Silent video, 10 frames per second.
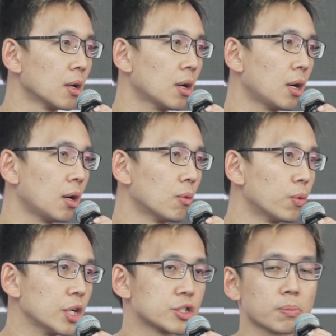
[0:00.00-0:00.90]

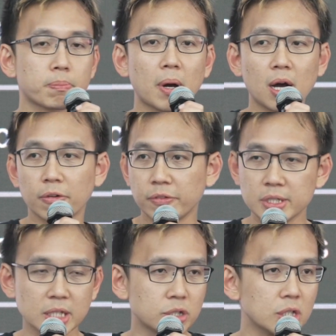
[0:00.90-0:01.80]
which path
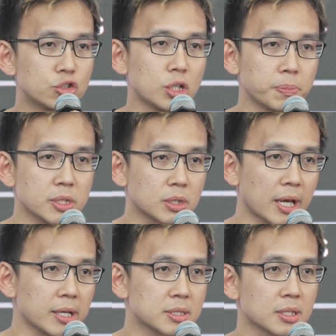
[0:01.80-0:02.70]
is actually the cheapest
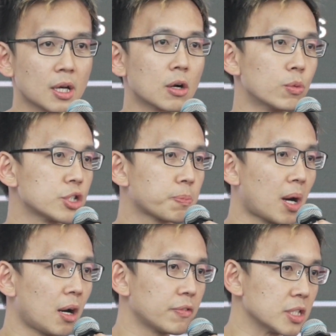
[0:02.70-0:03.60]
guess, which
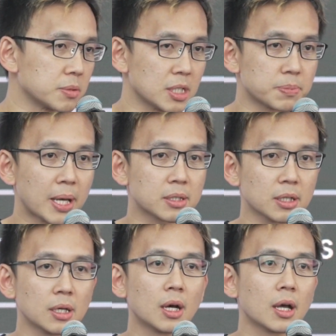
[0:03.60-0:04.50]
path is
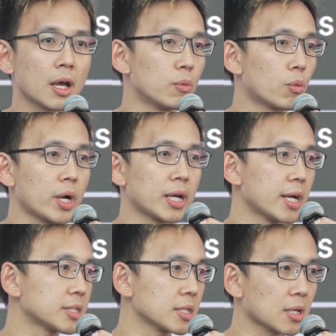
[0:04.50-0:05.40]
better, and where the
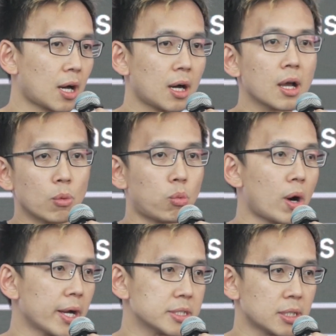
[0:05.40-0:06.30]
assets are, and
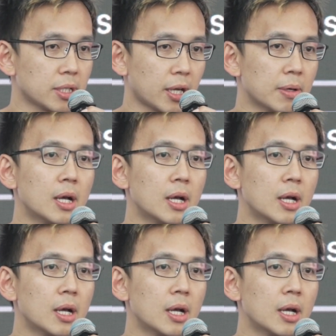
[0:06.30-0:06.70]
why is it there.